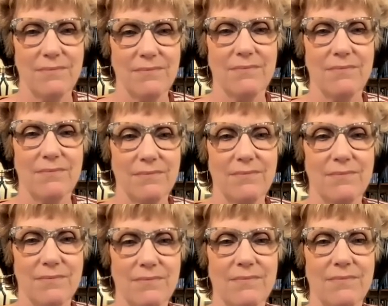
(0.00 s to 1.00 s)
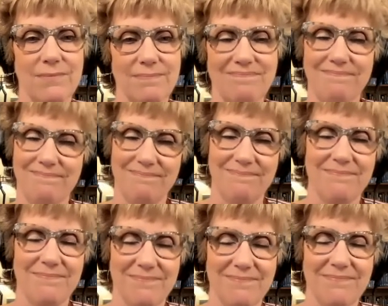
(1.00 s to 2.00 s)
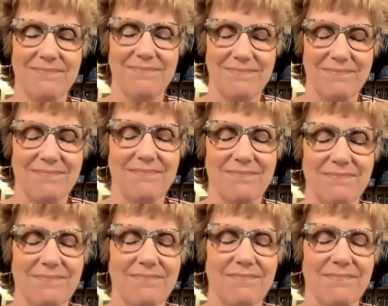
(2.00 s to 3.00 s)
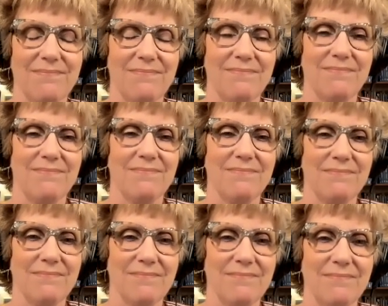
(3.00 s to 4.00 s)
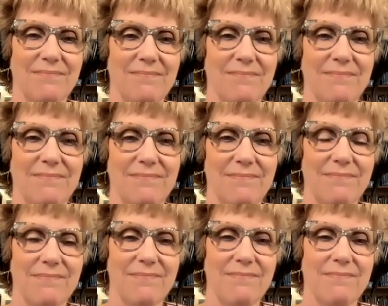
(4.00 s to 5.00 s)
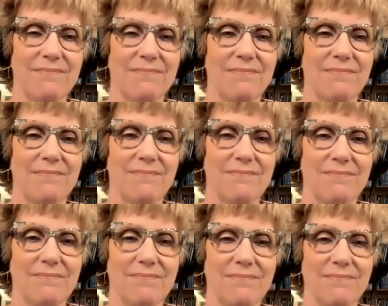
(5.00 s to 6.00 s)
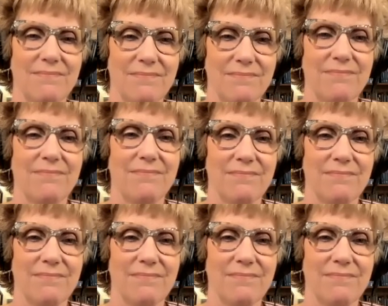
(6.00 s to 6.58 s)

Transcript: The person shown says nothing.